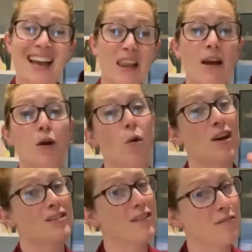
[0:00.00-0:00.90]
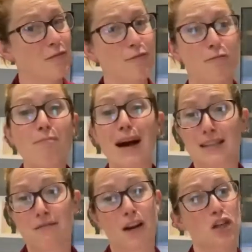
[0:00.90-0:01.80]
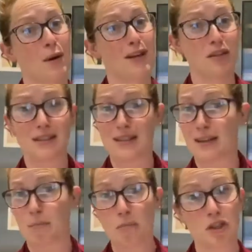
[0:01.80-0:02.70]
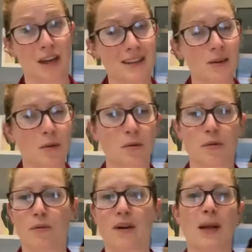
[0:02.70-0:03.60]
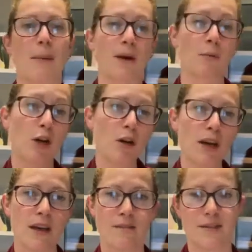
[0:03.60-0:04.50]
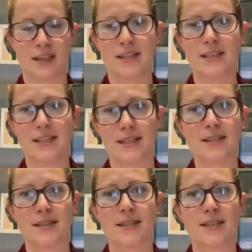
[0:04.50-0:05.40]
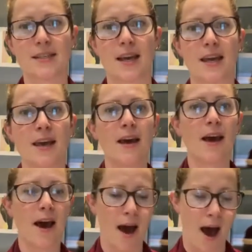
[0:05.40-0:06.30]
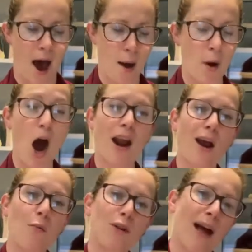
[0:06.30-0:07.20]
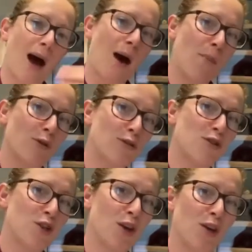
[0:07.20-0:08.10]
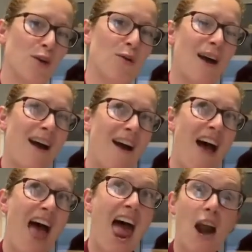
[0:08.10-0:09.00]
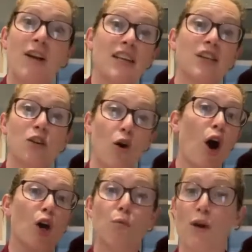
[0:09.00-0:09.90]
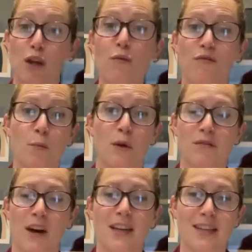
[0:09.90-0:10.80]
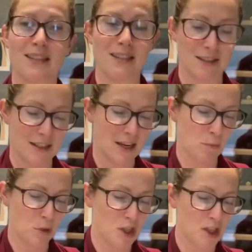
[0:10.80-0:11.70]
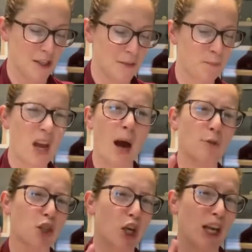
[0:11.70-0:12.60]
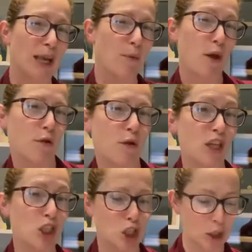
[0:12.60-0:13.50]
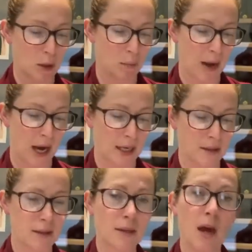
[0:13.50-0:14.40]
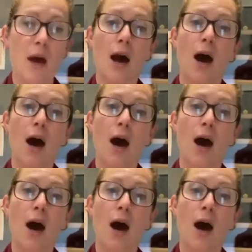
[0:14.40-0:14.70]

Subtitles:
Likewise, massive fluctuations in temperature, also really bad. We're looking for consistency. And I will come on to areas in your home where you will find consistent temperatures. I'm just going to keep going through these good and bads.